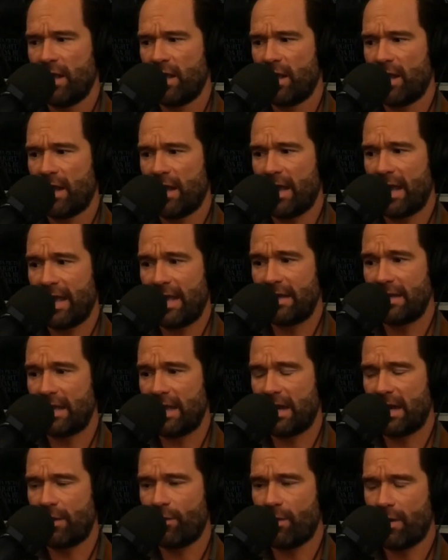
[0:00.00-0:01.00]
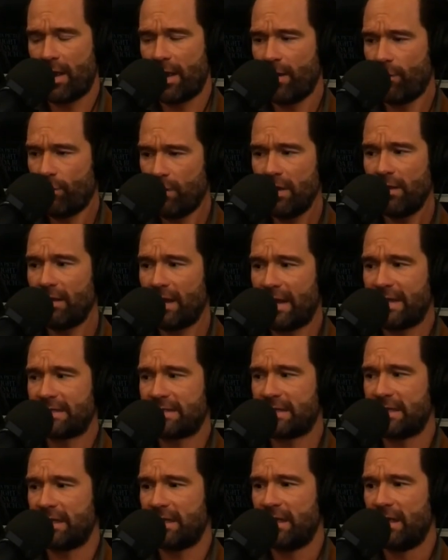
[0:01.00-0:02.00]
I
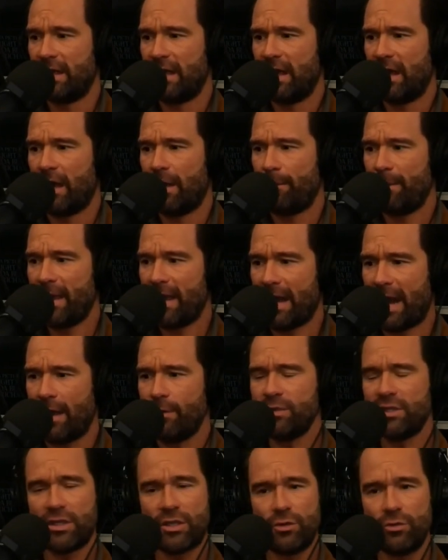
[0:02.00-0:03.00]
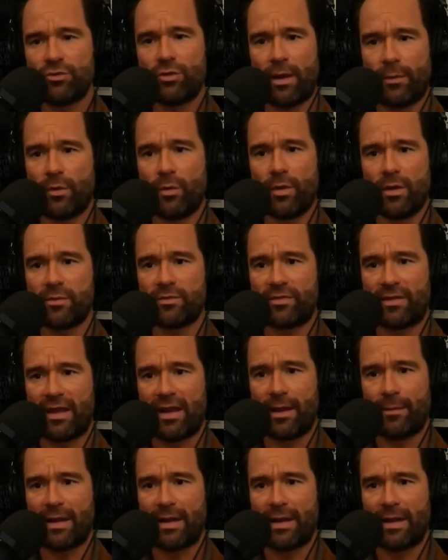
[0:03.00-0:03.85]
realized that, man, I was a huge Robin Williams fan.